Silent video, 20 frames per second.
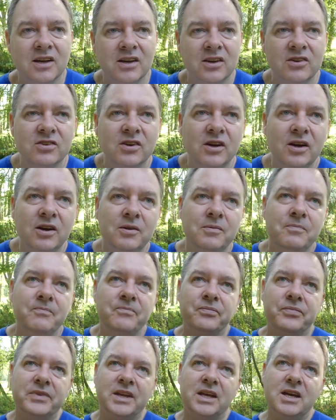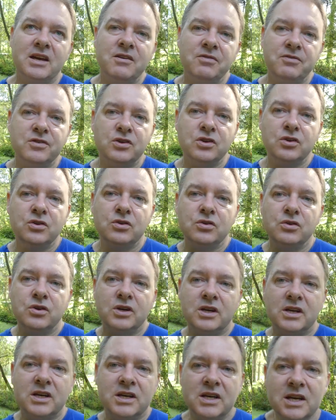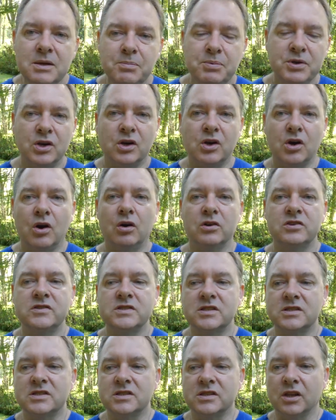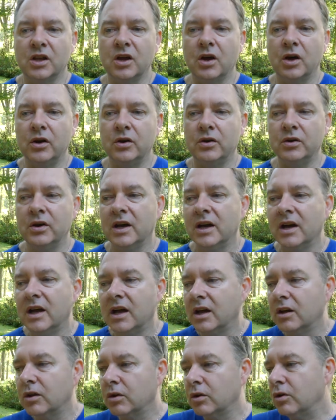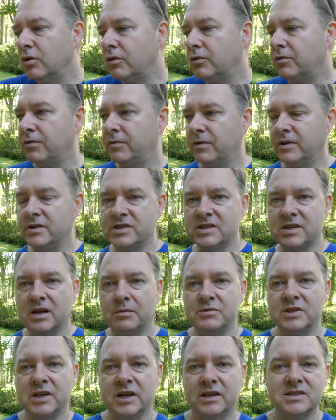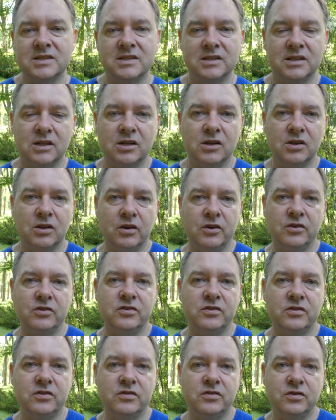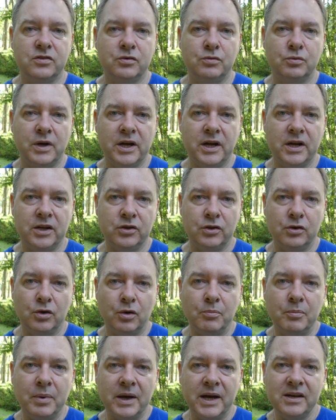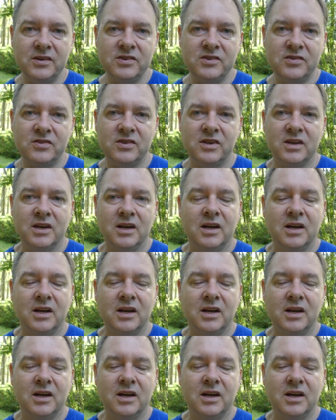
So if you keep your costs low, look for subjects that are close to where you're based,